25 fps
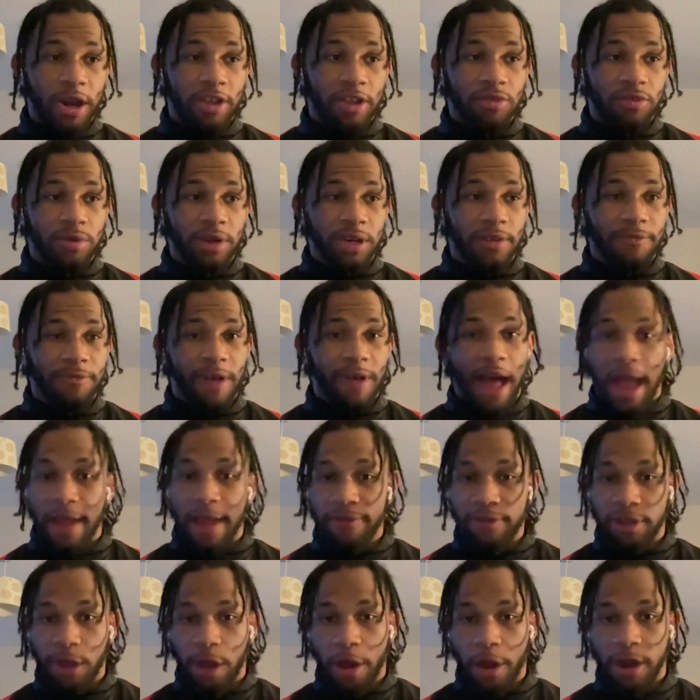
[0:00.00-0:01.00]

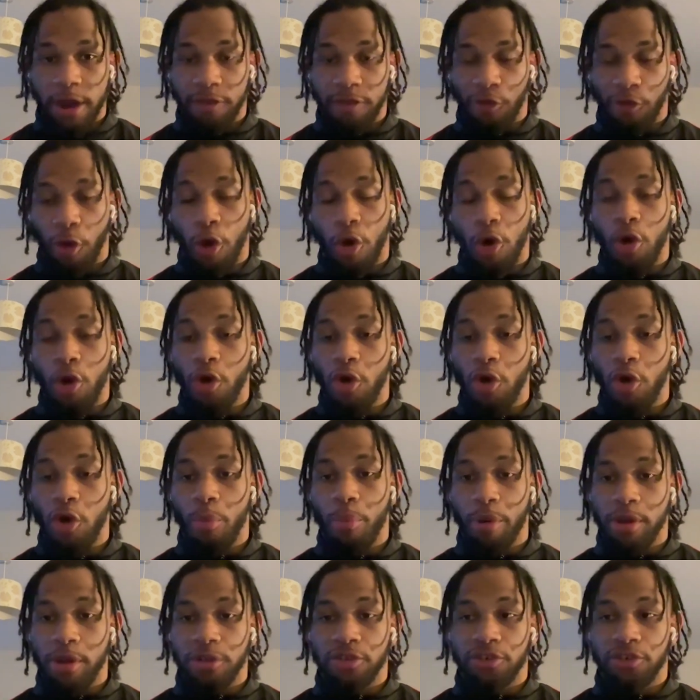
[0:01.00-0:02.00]
2025 Leon is a whole
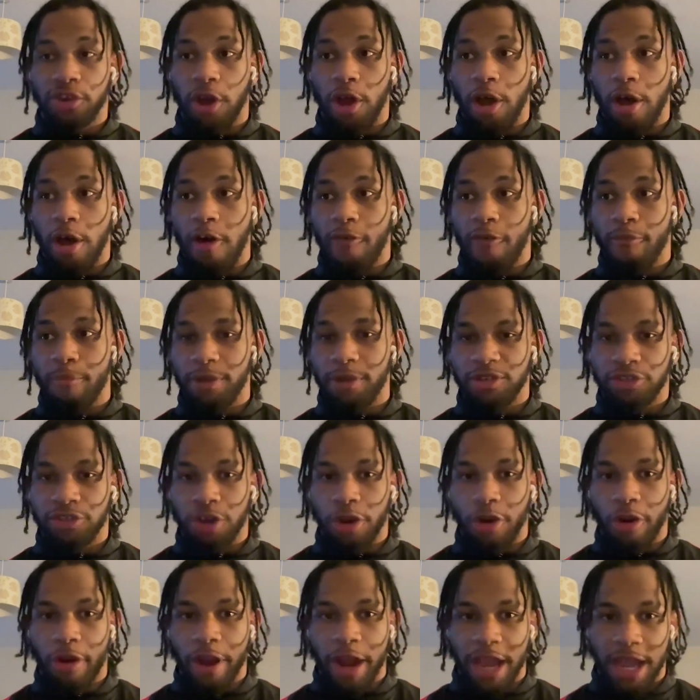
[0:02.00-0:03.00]
bunch of
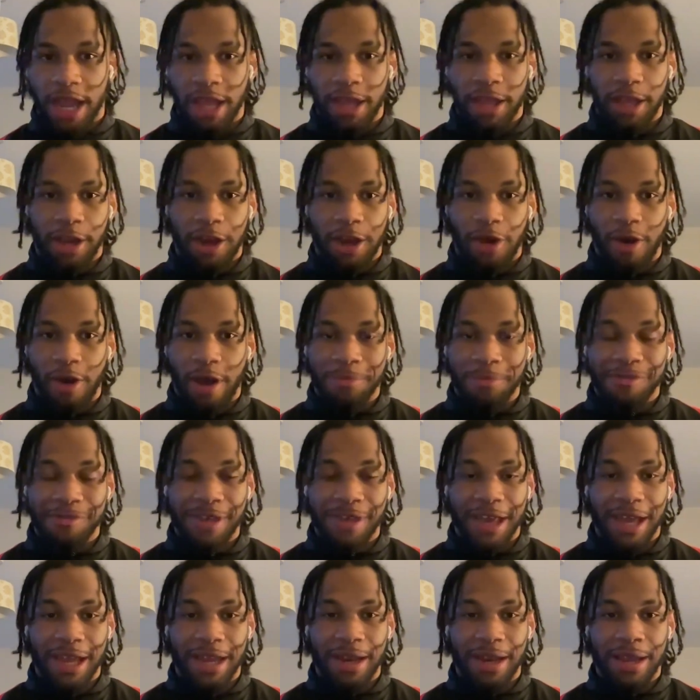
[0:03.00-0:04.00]
maturity. You know what I'm
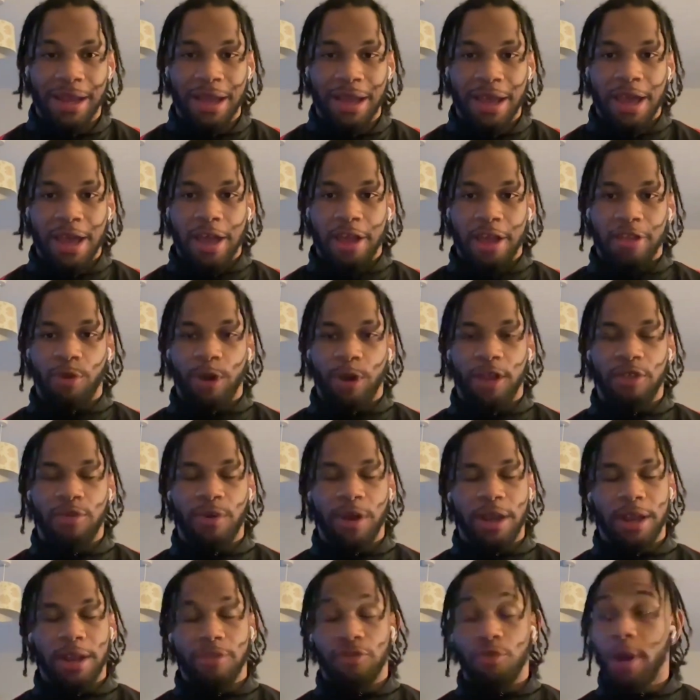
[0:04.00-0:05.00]
saying?
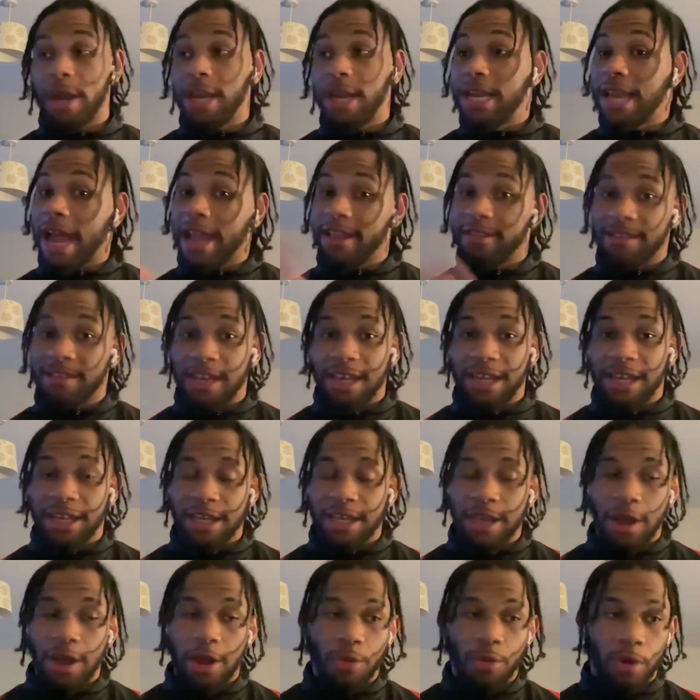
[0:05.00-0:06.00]
2019
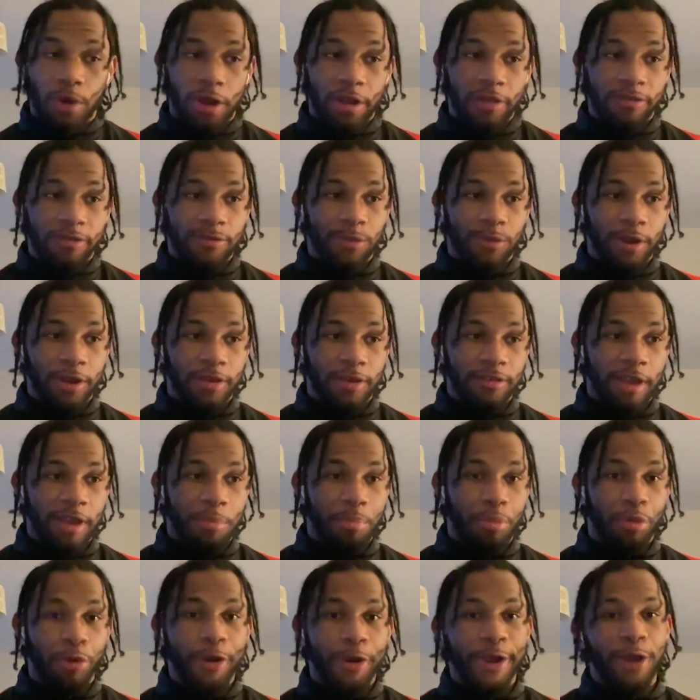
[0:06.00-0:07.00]
Leon was a
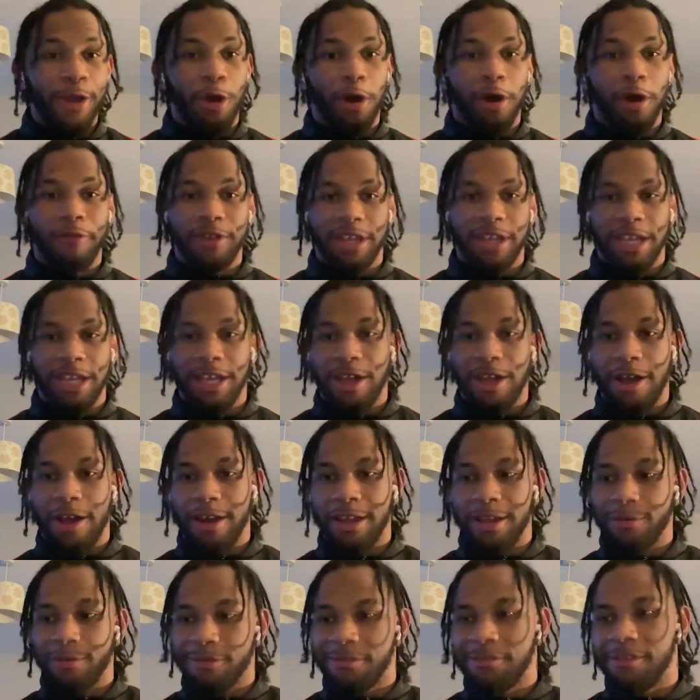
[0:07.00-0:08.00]
pre-COVID
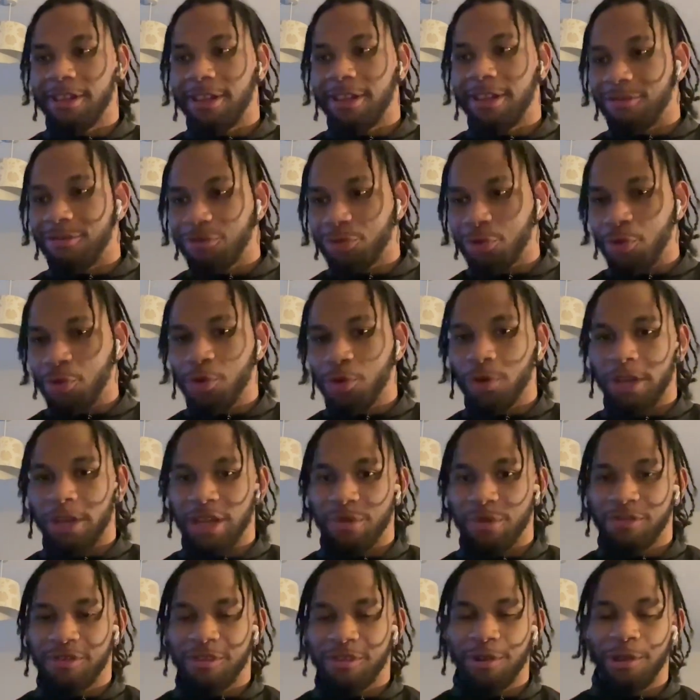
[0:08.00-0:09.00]
Leon. He was still in school,
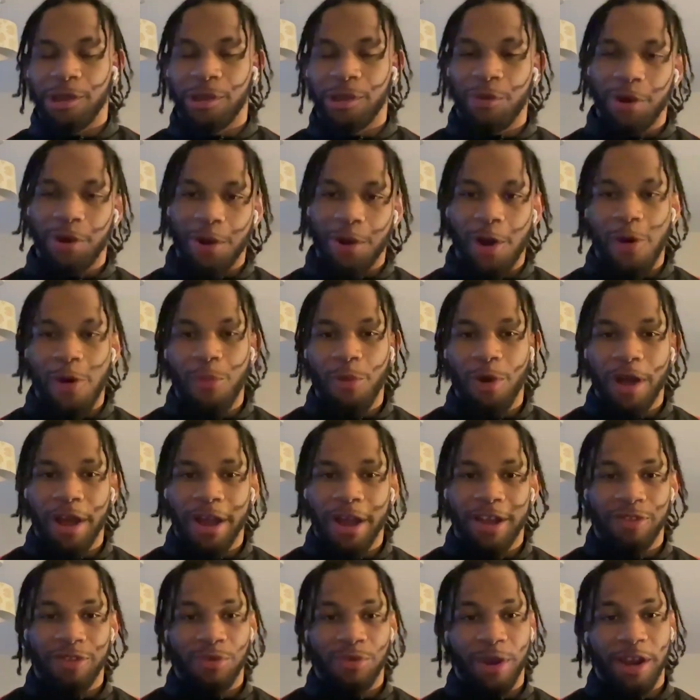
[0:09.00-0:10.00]
he was still doing
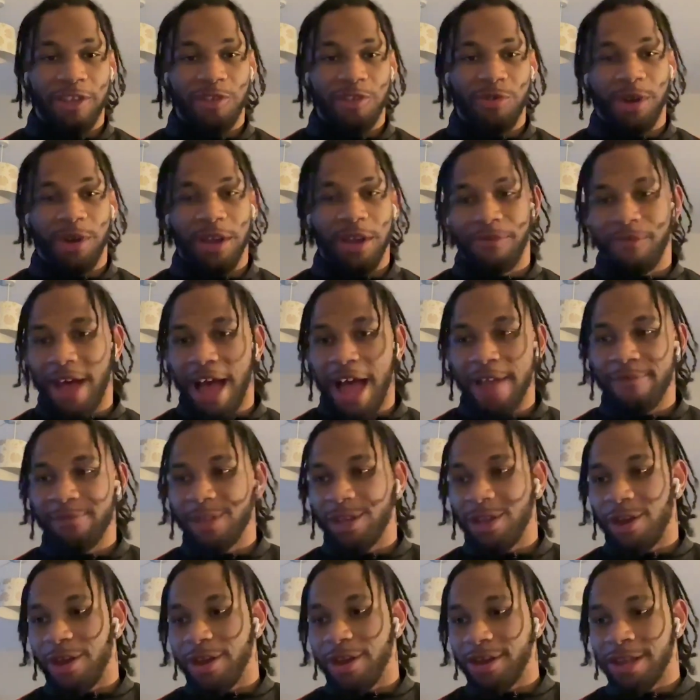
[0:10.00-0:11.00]
homework. And 2025
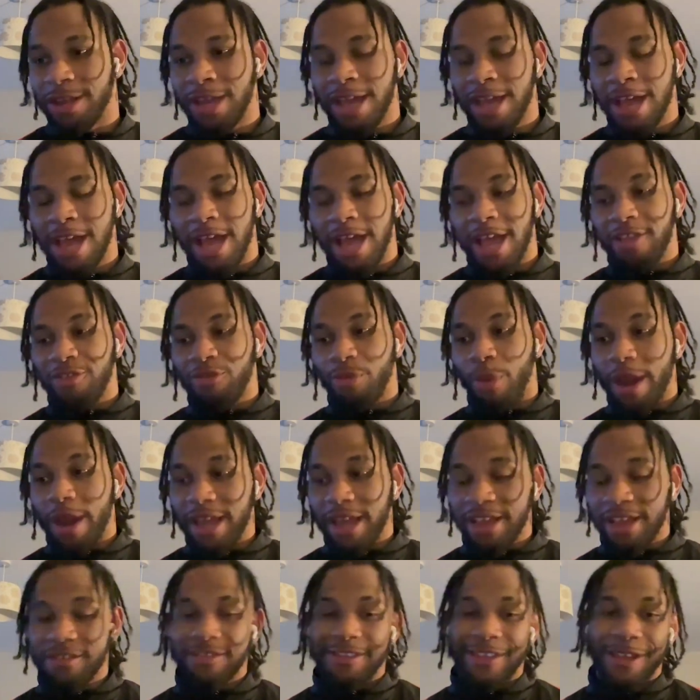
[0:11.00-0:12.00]
Leon,
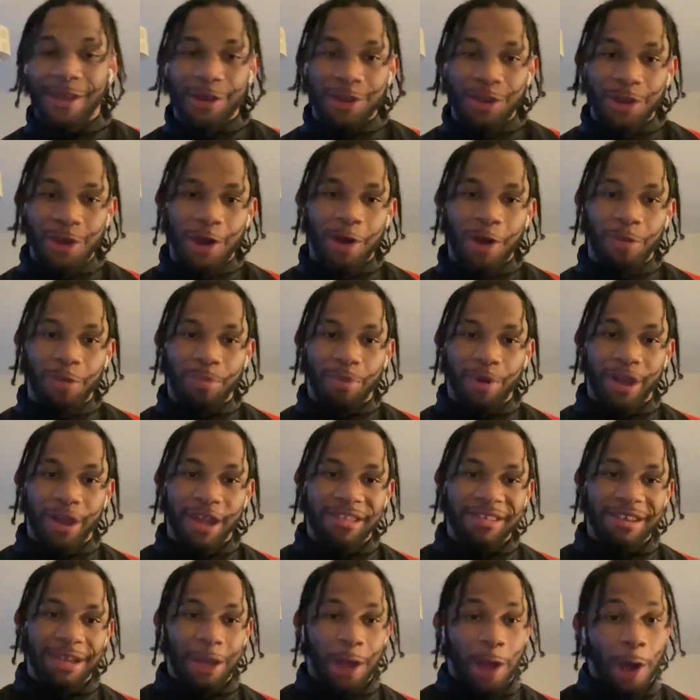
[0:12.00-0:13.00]
20 is still young, but
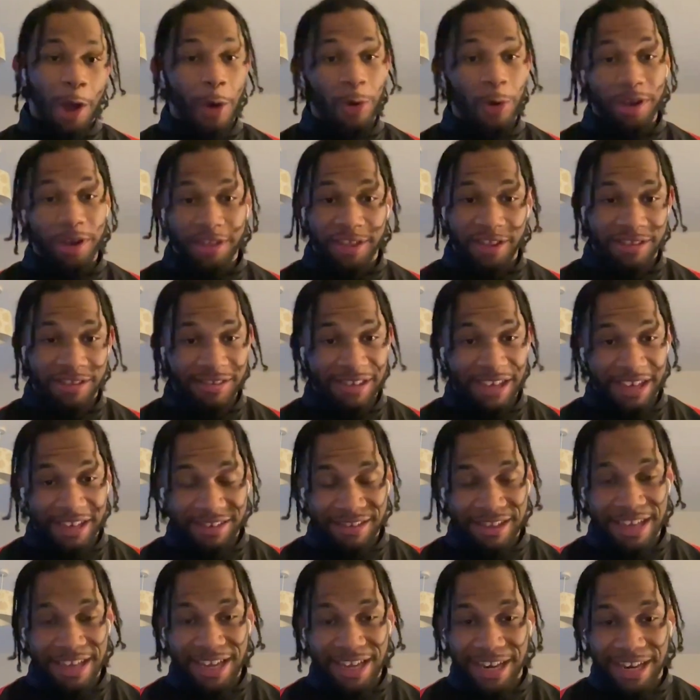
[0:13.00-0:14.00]
it's a lot older than
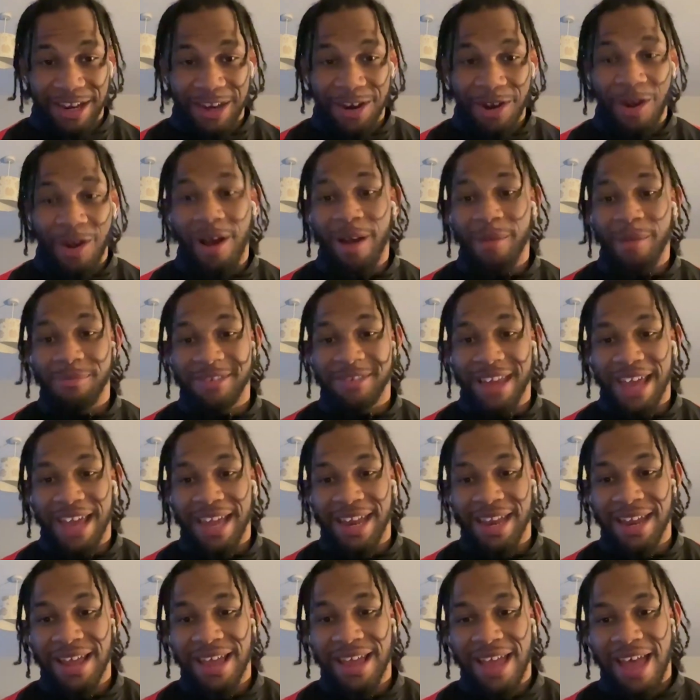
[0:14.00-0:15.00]
16. You know what I'm
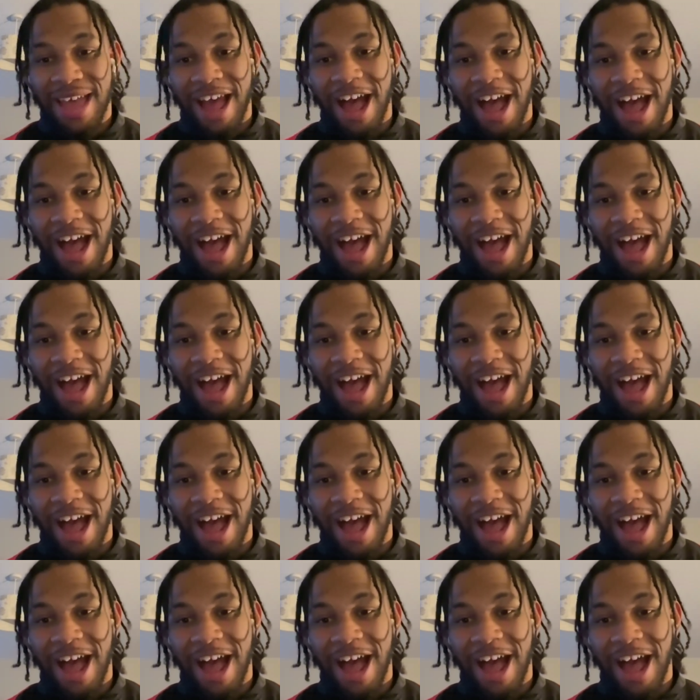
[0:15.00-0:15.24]
saying?